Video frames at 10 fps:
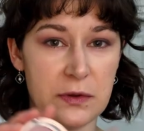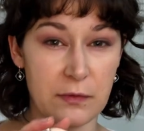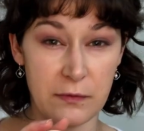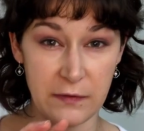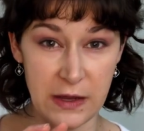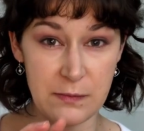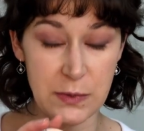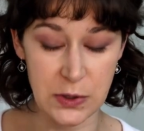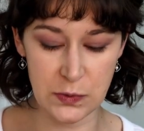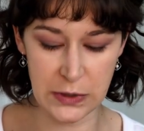the Ravi
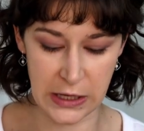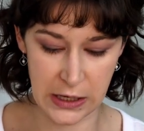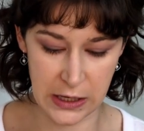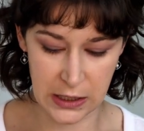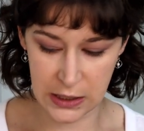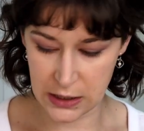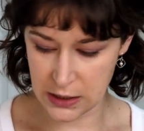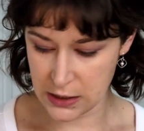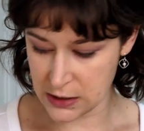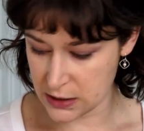Beauty.
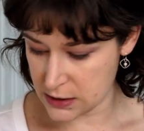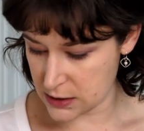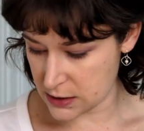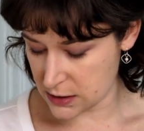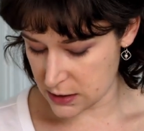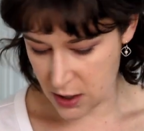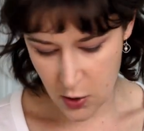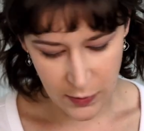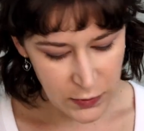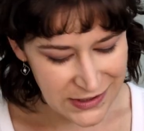Oh,
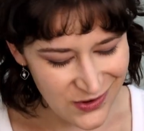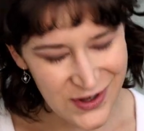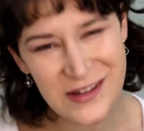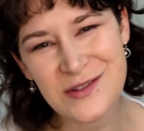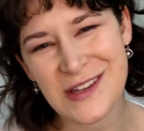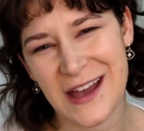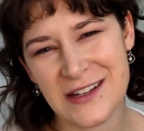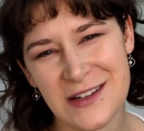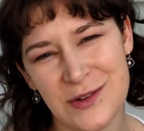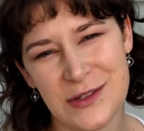I was going to use the
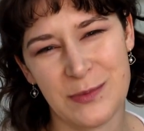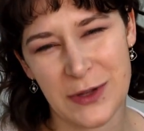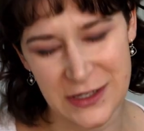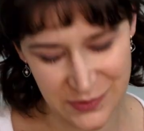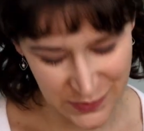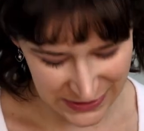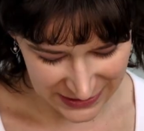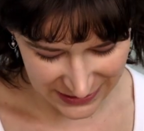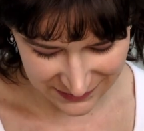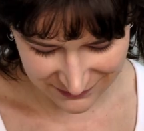eyeshadow as a blush, wasn't
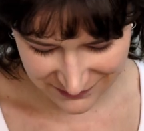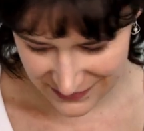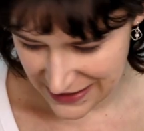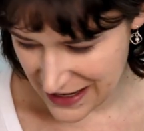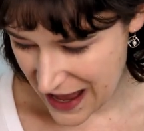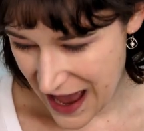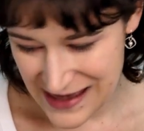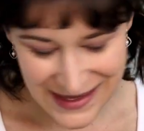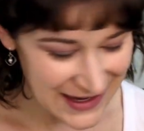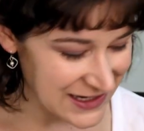I? I
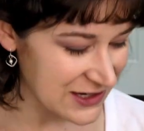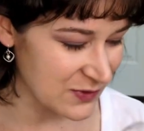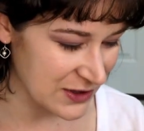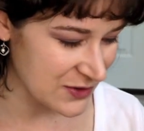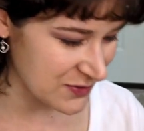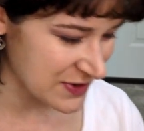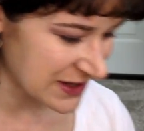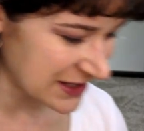think I just want to go in with